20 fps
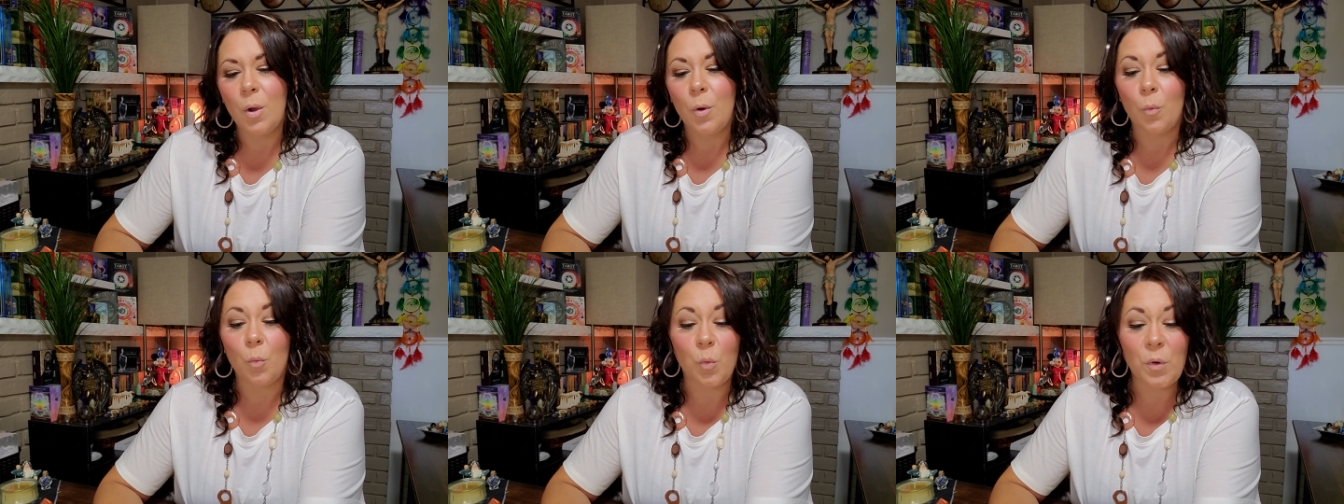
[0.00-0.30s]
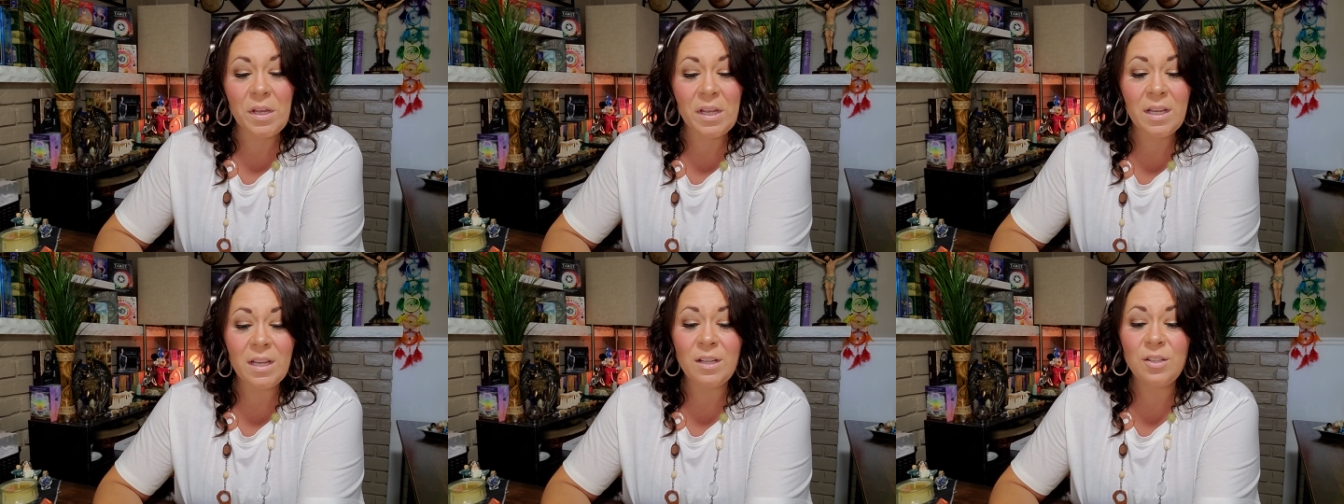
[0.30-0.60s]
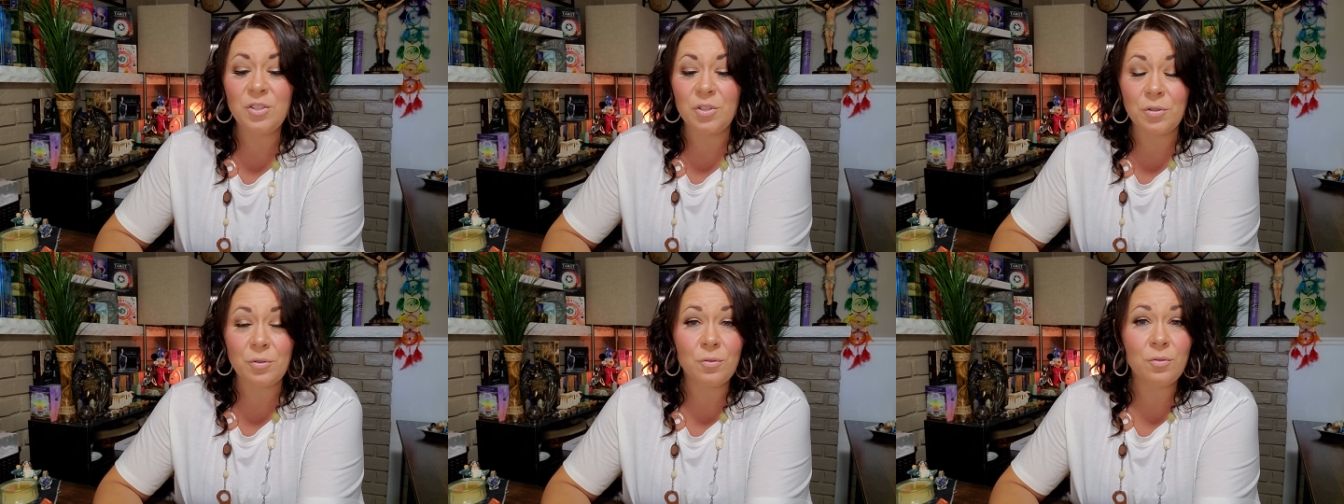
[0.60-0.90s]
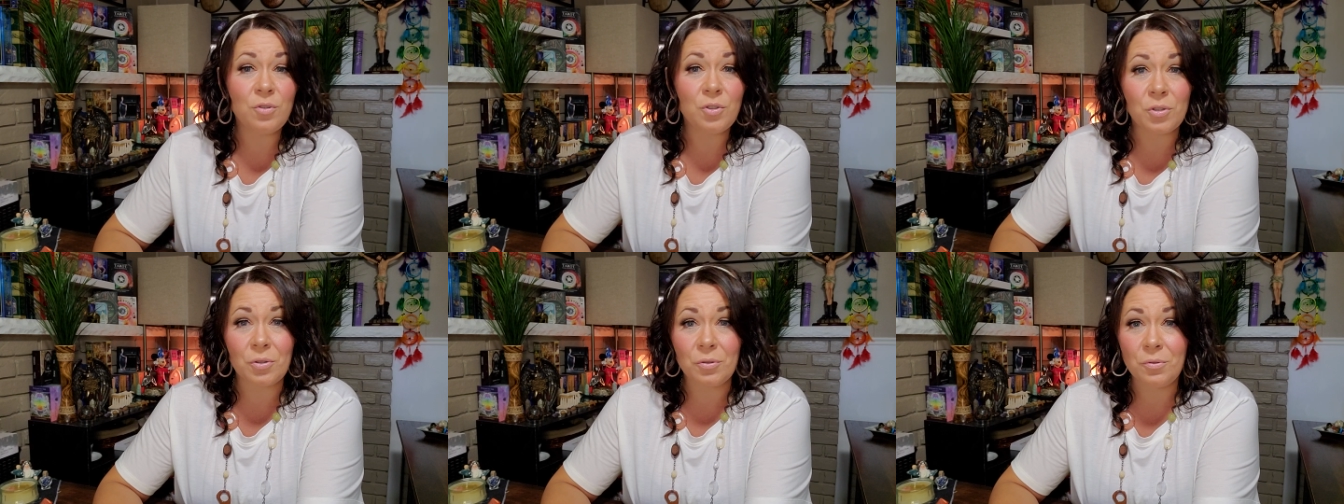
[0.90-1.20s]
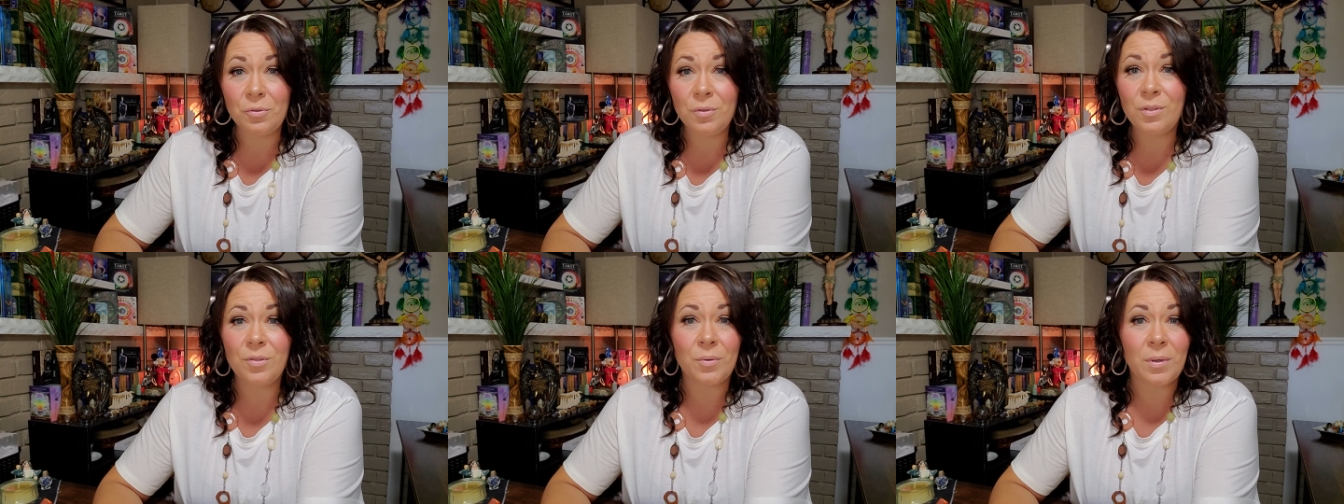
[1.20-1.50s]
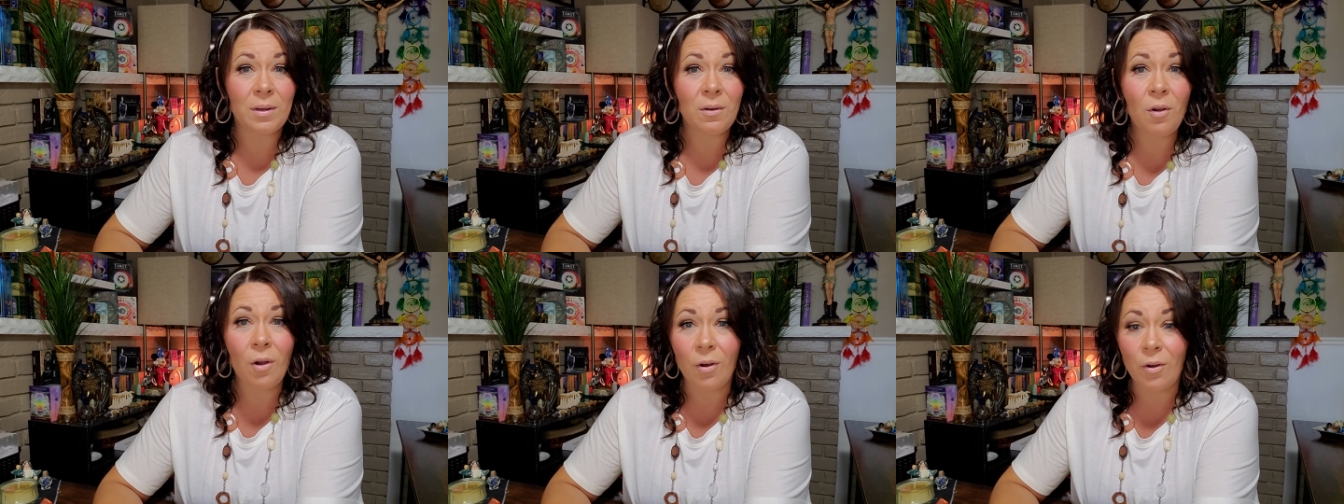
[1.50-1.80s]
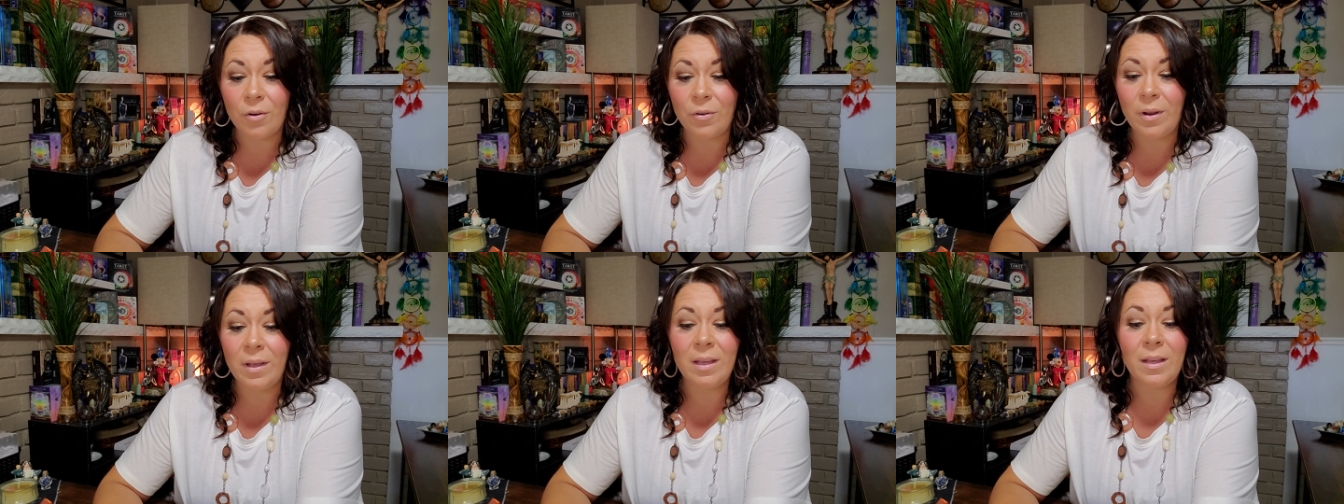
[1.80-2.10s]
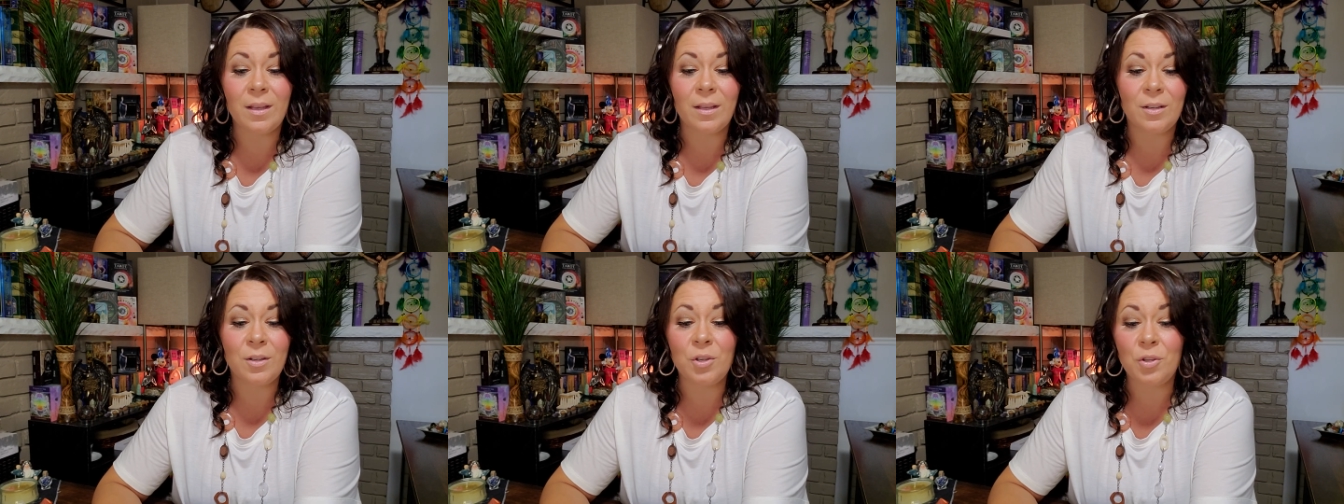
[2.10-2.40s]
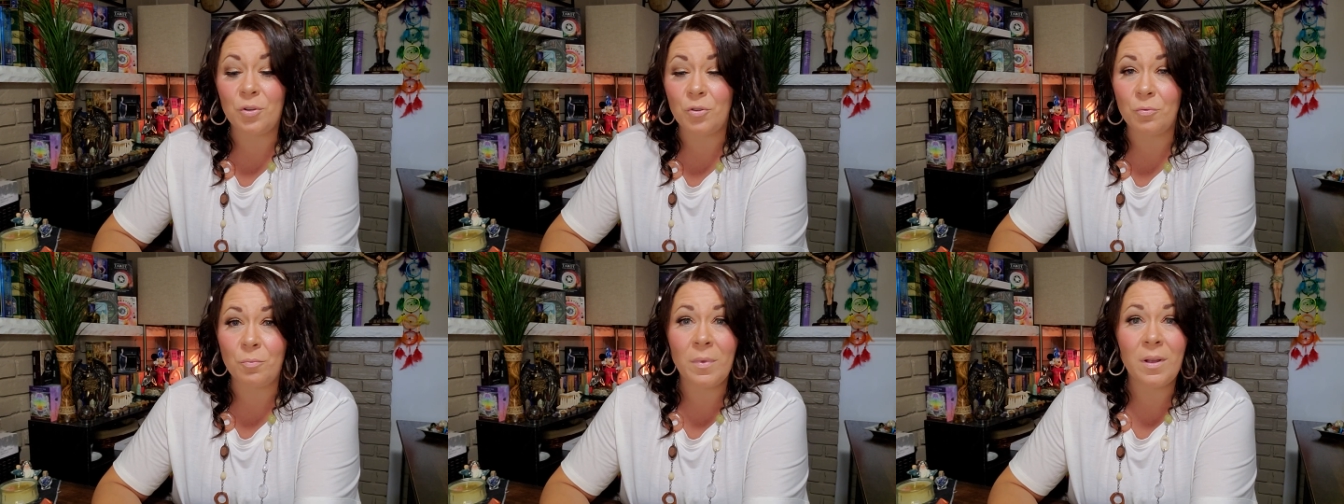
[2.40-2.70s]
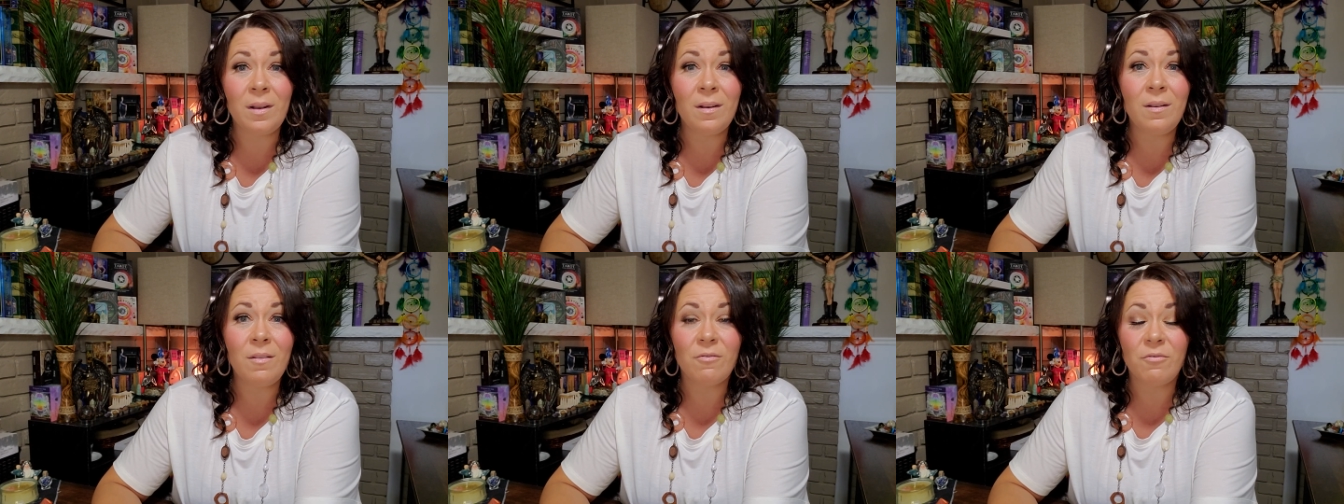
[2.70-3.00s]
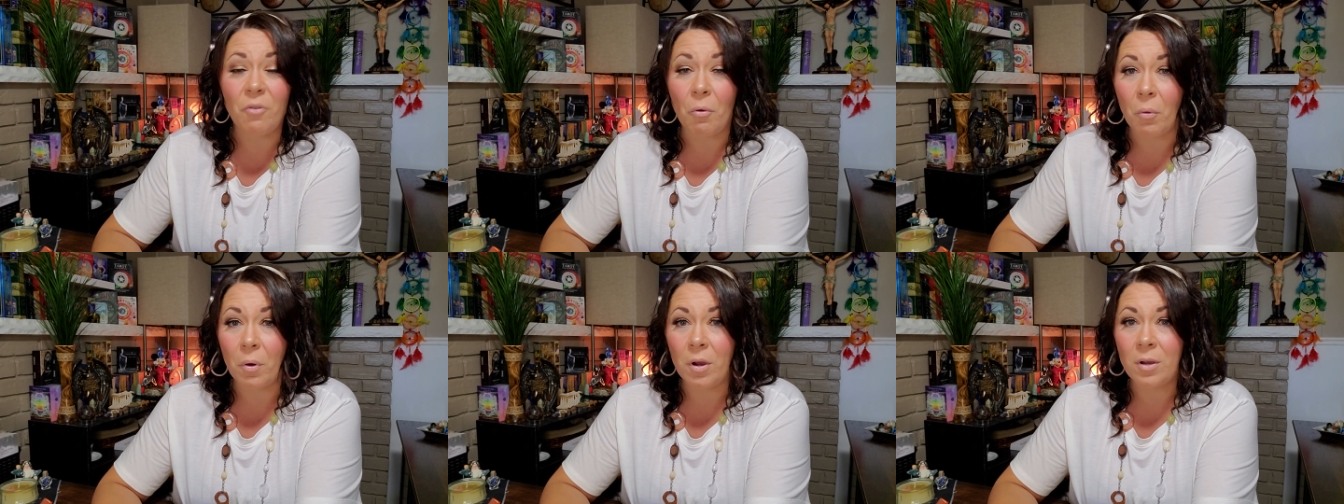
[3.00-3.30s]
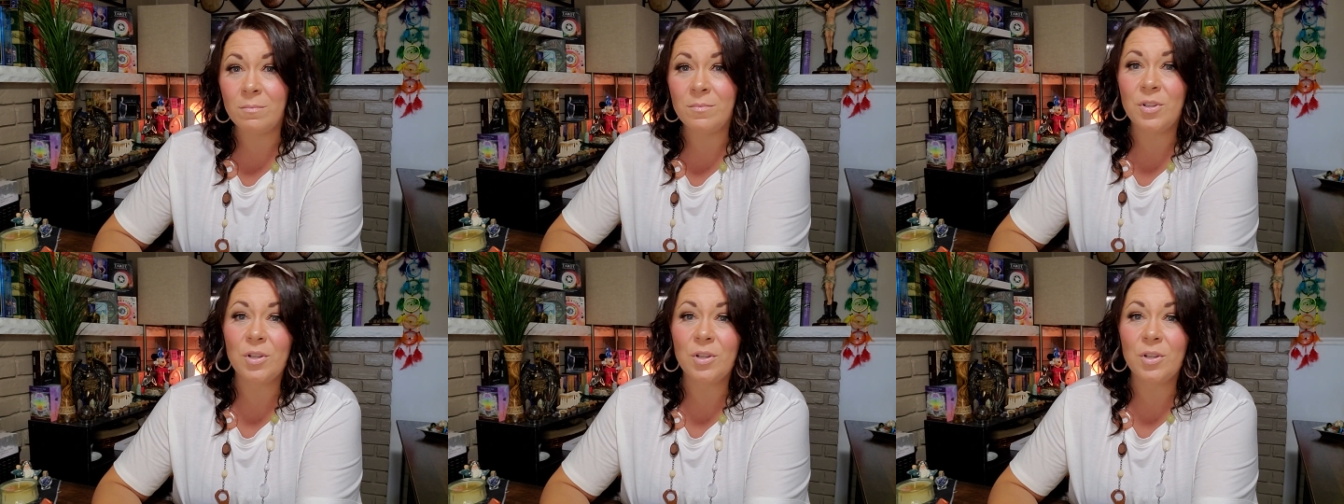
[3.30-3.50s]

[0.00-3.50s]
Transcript: we do choose to incarnate in human form,